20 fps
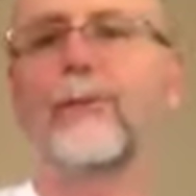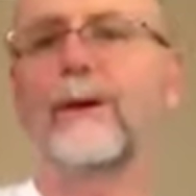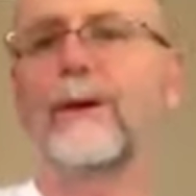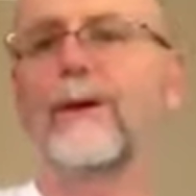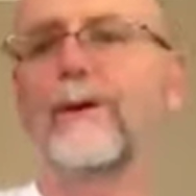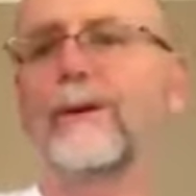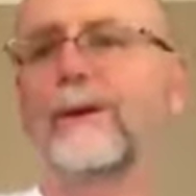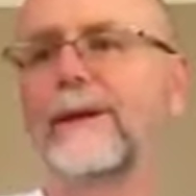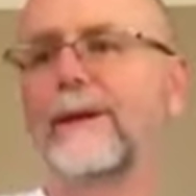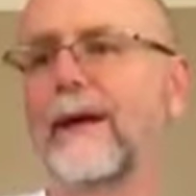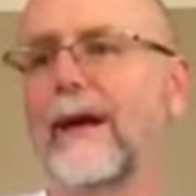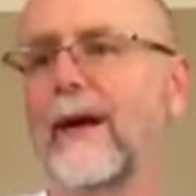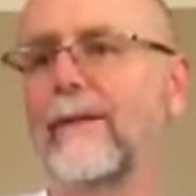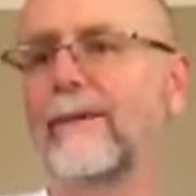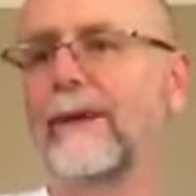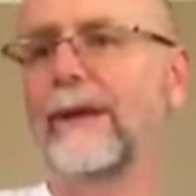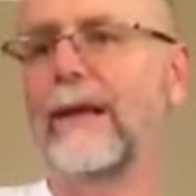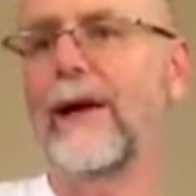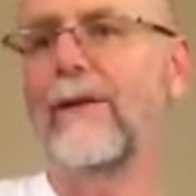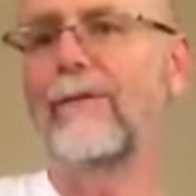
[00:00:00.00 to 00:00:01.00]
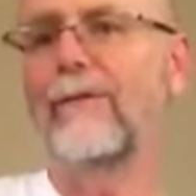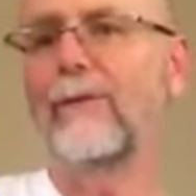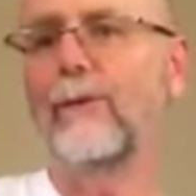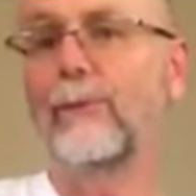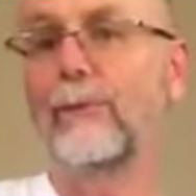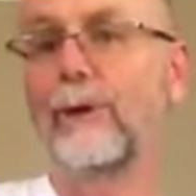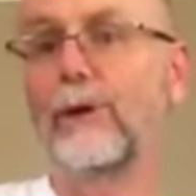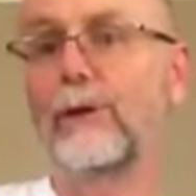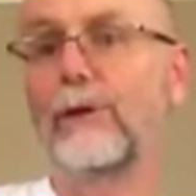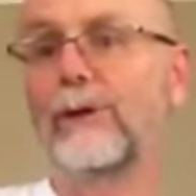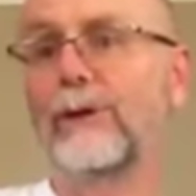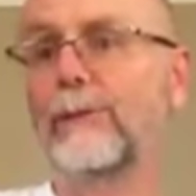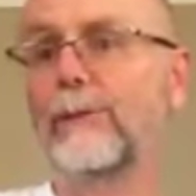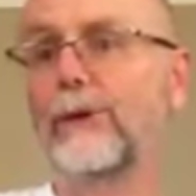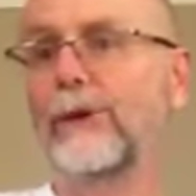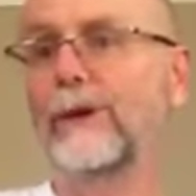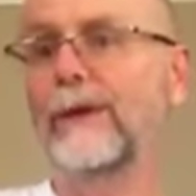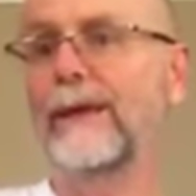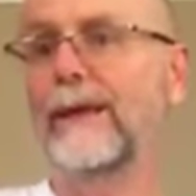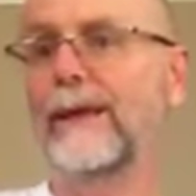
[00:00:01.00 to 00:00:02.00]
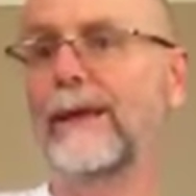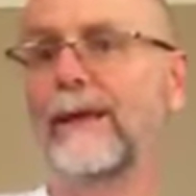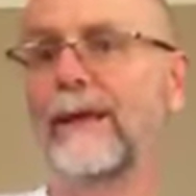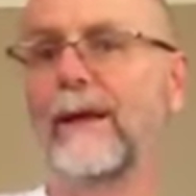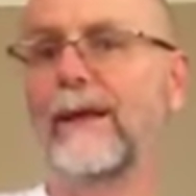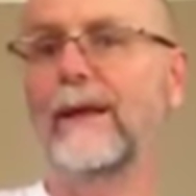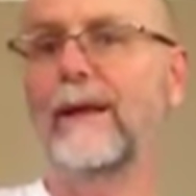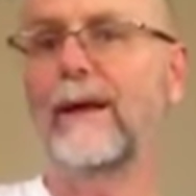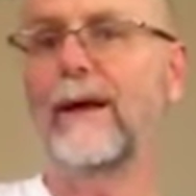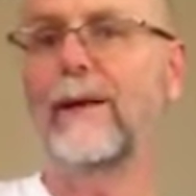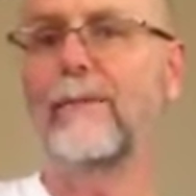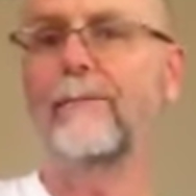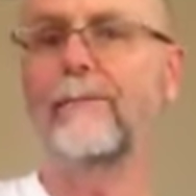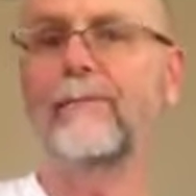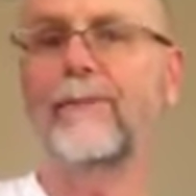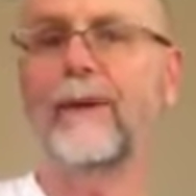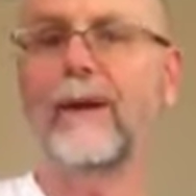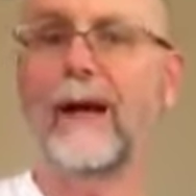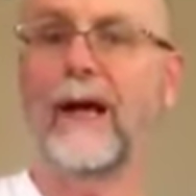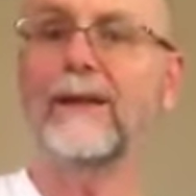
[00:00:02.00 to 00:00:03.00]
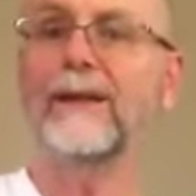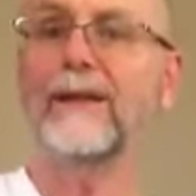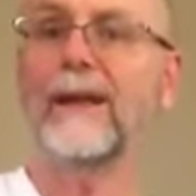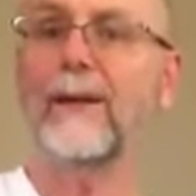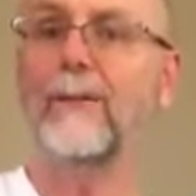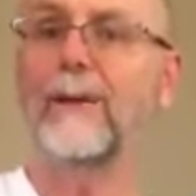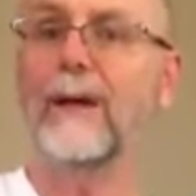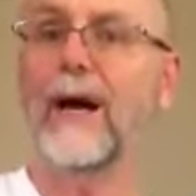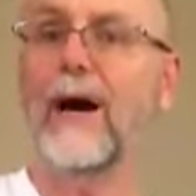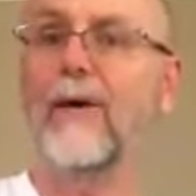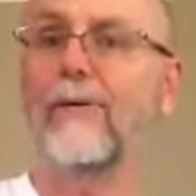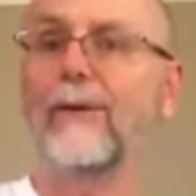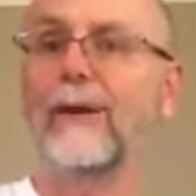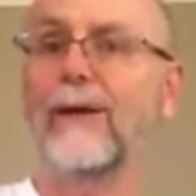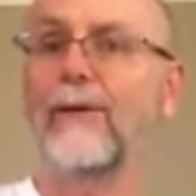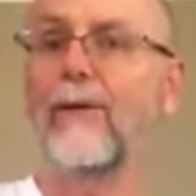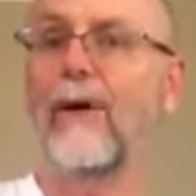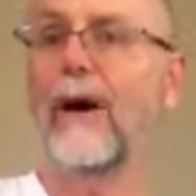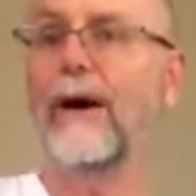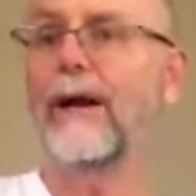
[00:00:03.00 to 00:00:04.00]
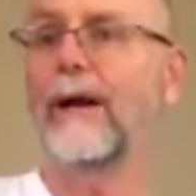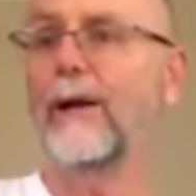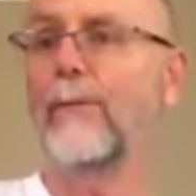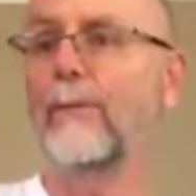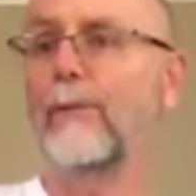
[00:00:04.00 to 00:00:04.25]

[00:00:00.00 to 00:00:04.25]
because I have a love for blues music, and actually I'm currently writing a